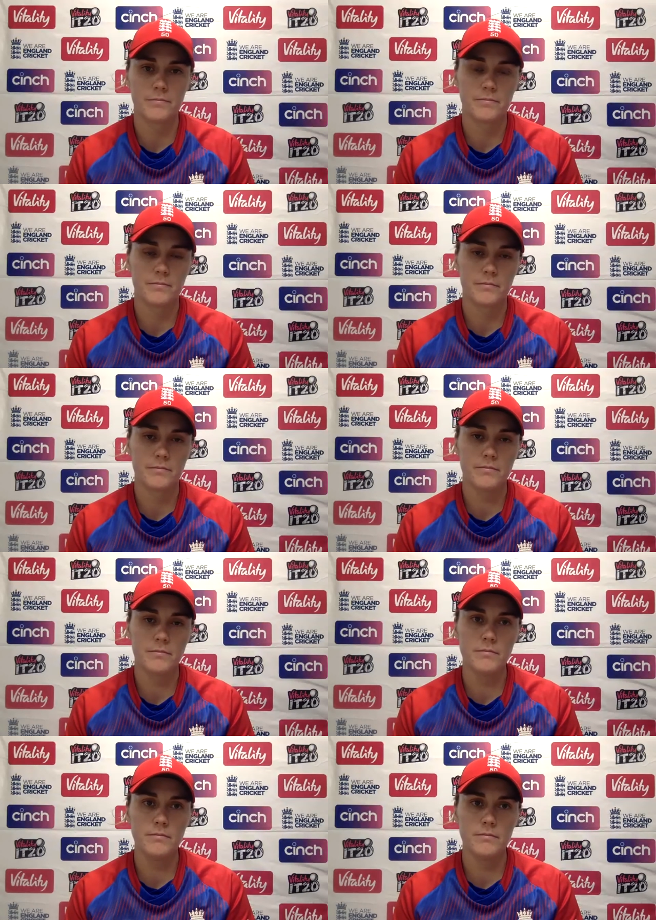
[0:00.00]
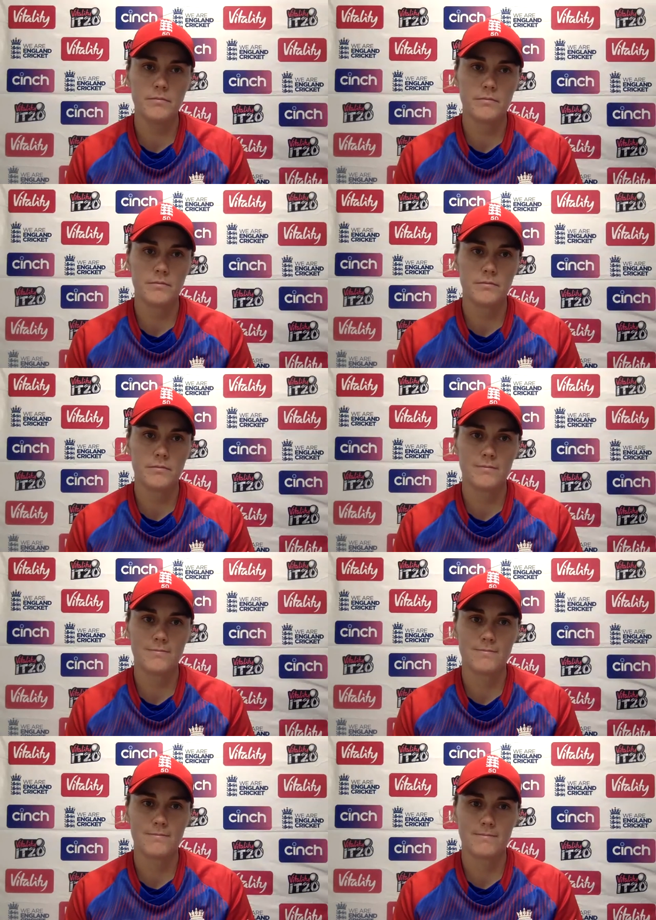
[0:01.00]

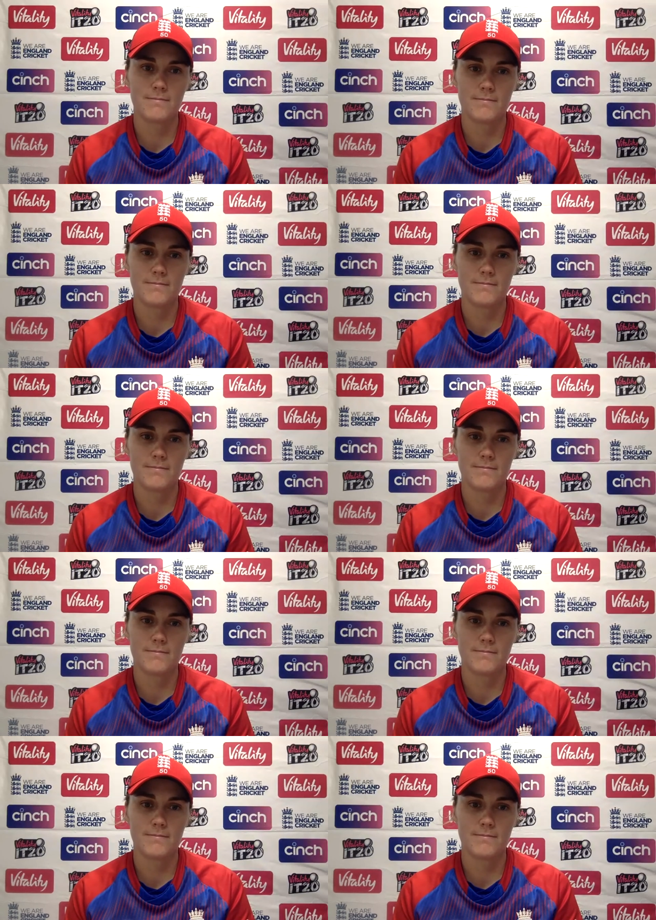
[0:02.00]
No one is speaking in this clip.